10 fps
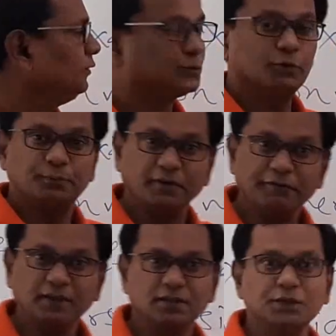So
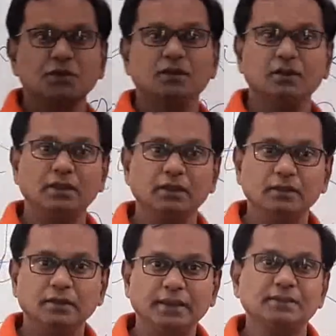
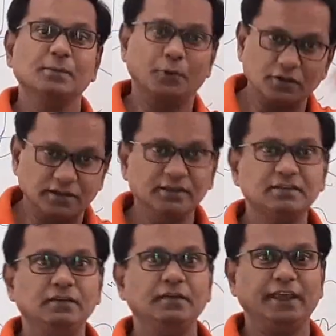prefixation is a
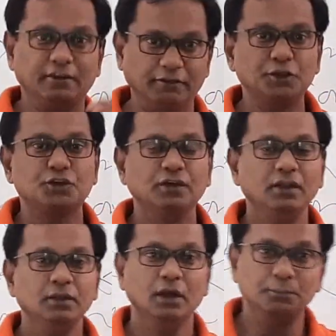process in which
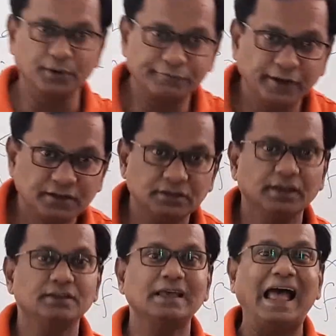a prefix
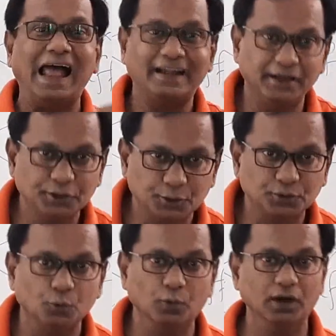is added
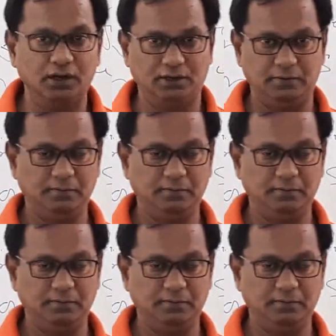to the word,